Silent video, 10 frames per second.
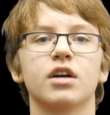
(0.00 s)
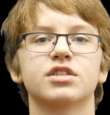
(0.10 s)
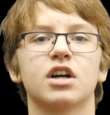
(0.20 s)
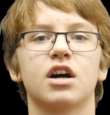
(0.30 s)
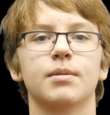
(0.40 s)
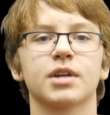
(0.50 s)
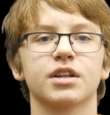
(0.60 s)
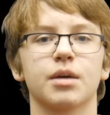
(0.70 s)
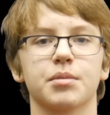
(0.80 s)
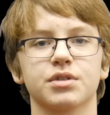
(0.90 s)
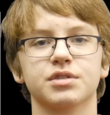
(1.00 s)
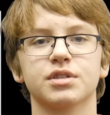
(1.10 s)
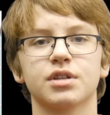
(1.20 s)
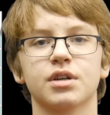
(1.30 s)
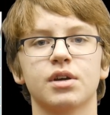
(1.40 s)
atomic numbers.
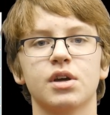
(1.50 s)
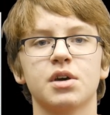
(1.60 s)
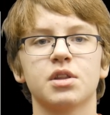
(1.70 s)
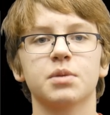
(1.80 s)
The